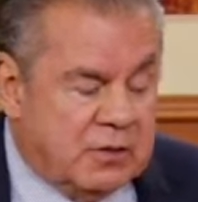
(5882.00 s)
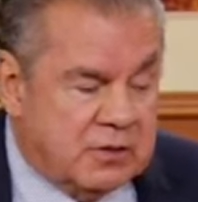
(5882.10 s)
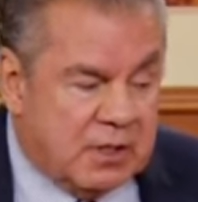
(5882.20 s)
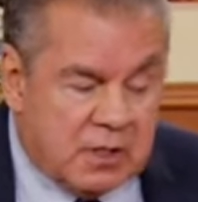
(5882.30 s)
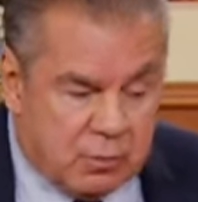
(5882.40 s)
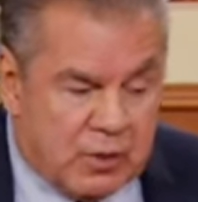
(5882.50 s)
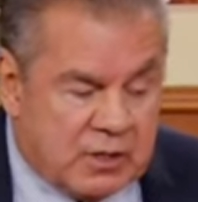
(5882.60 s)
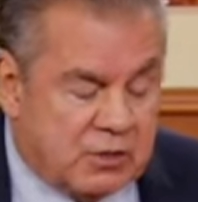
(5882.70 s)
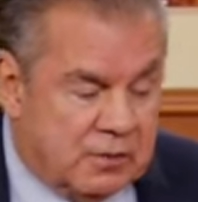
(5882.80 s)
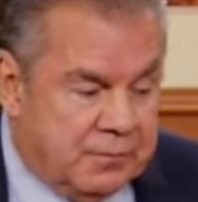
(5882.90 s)
She said,
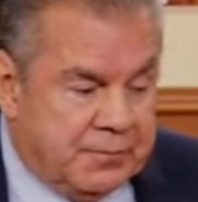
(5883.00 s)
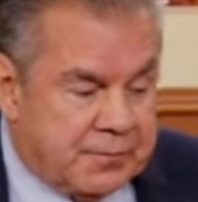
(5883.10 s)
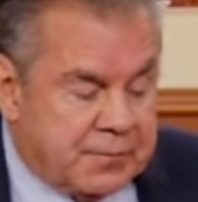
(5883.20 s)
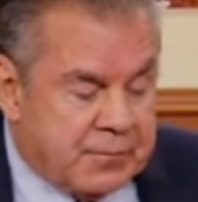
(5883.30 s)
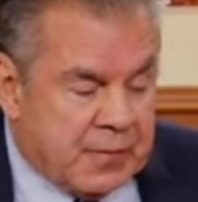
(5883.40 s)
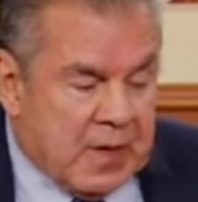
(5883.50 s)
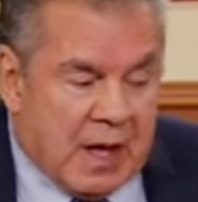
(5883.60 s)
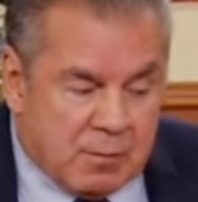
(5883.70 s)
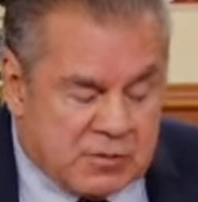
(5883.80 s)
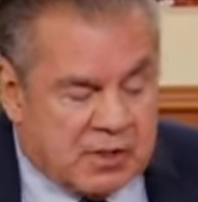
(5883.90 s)
Depression.
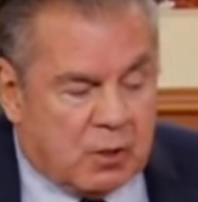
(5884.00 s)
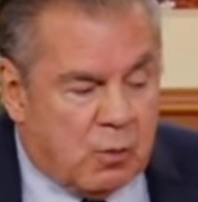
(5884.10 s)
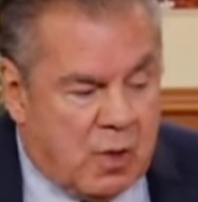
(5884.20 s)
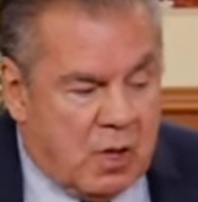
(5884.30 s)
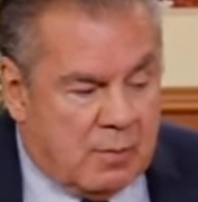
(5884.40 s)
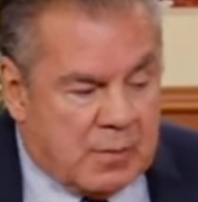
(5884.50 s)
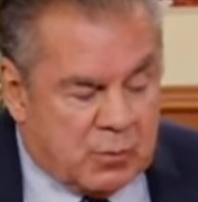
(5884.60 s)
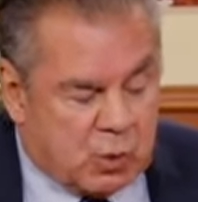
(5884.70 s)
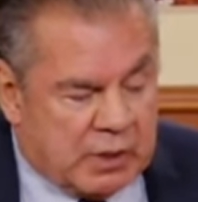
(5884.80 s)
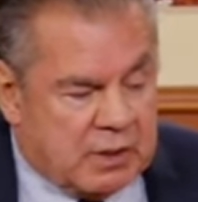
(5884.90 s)
I'm a single mom. I'm
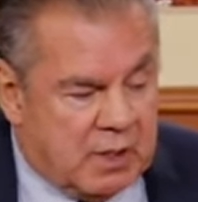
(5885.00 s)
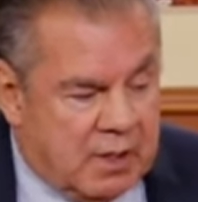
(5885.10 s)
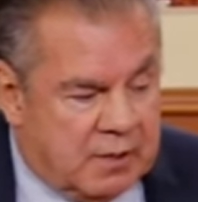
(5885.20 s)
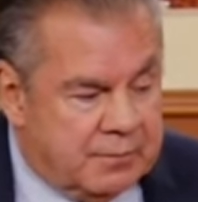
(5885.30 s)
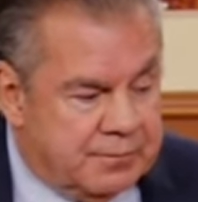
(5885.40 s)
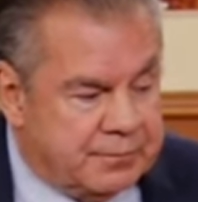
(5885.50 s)
29.